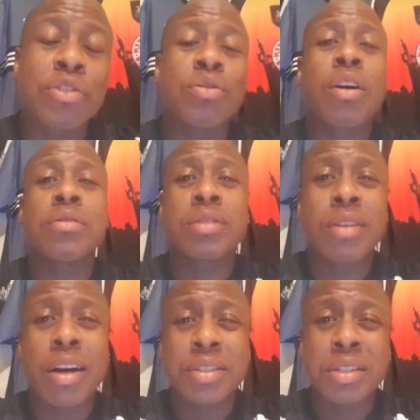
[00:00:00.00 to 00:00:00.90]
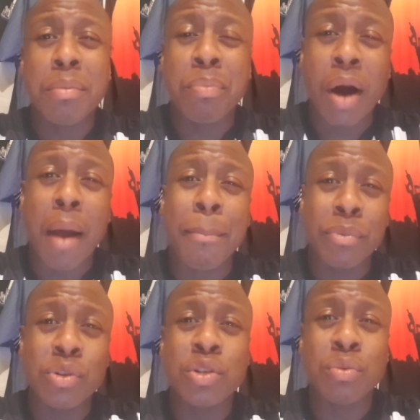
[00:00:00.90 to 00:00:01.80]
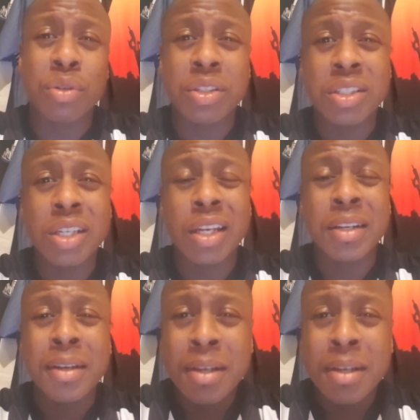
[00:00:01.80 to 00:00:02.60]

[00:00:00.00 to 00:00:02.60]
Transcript: Newcastle United by mutual consent.